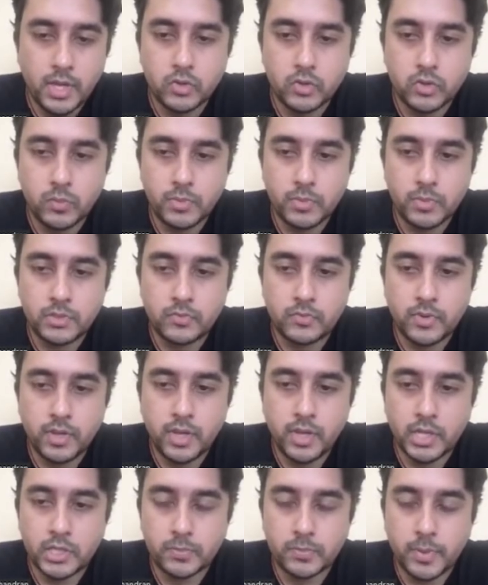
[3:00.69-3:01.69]
humans,
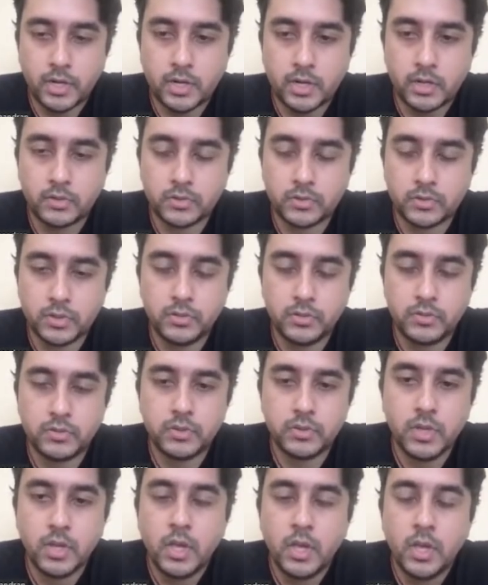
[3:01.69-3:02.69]
we expect
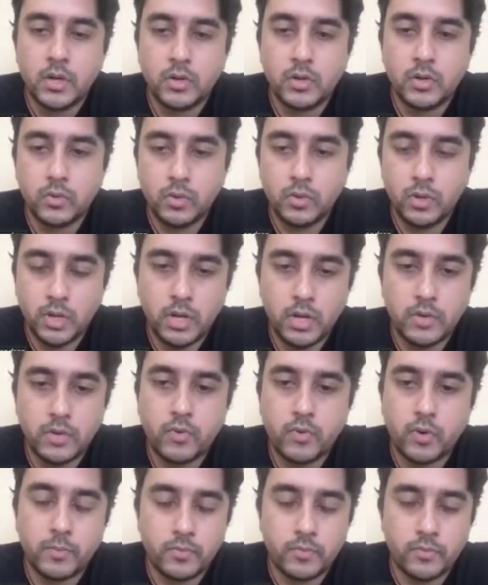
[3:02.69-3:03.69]
ourselves to learn
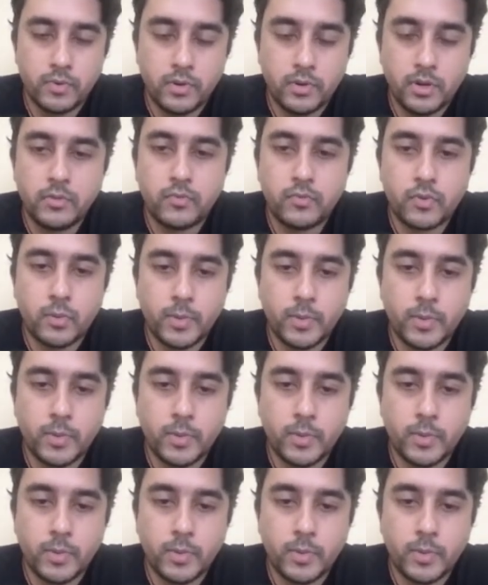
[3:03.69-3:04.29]
from